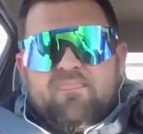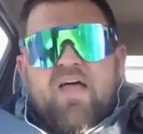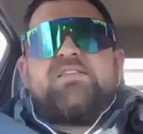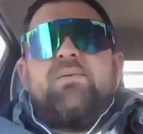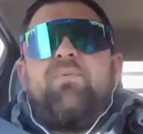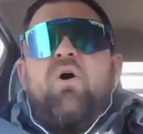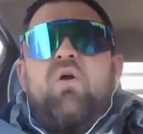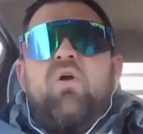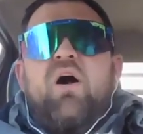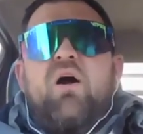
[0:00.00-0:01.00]
That's the
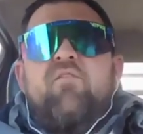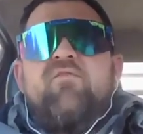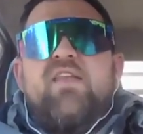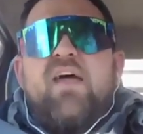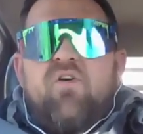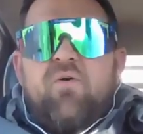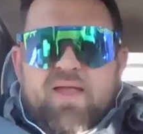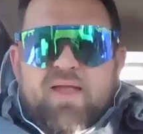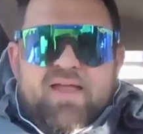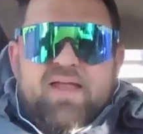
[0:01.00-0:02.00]
part of never
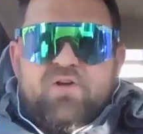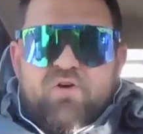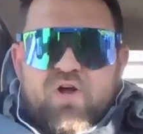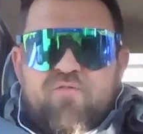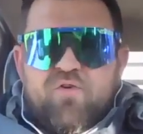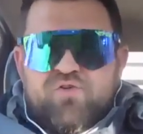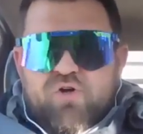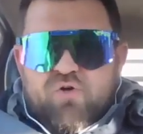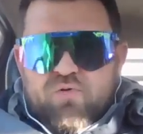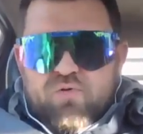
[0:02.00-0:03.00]
being in your comfort
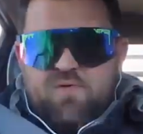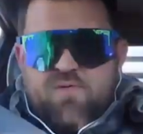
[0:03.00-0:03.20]
zone.